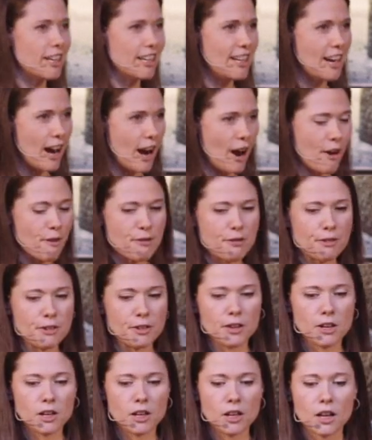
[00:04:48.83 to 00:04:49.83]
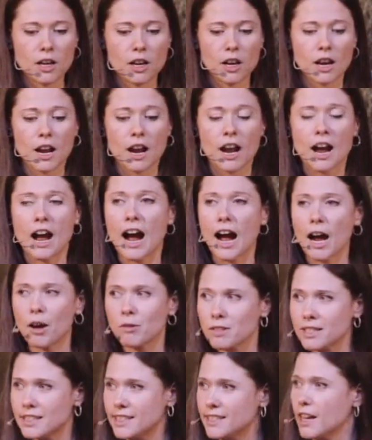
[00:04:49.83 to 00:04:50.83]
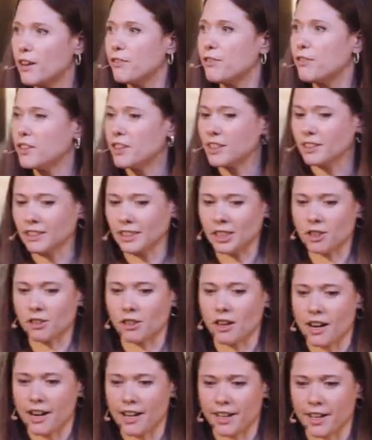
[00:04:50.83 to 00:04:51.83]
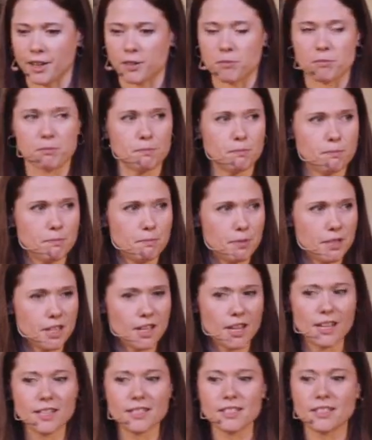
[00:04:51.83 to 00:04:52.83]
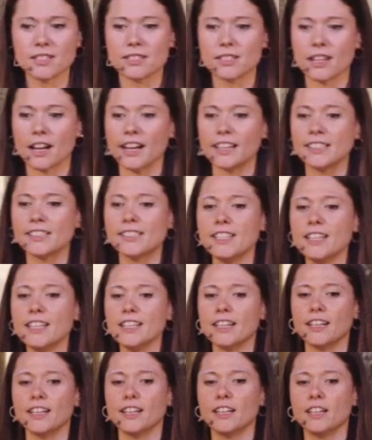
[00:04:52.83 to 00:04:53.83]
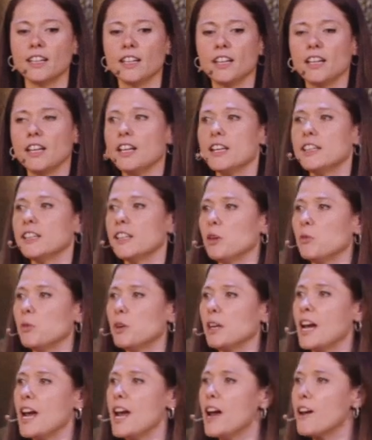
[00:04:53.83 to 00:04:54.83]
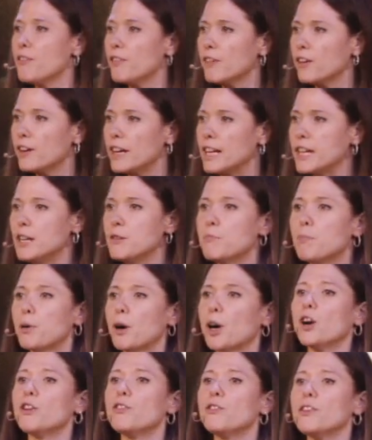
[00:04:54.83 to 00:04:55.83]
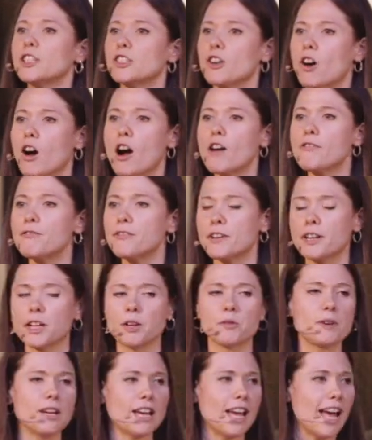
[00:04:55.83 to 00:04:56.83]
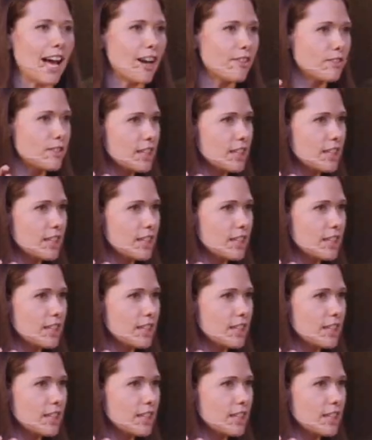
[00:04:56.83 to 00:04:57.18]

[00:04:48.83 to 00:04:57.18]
enough," I was definitely crying. Because this idea that whatever imperfect offering we have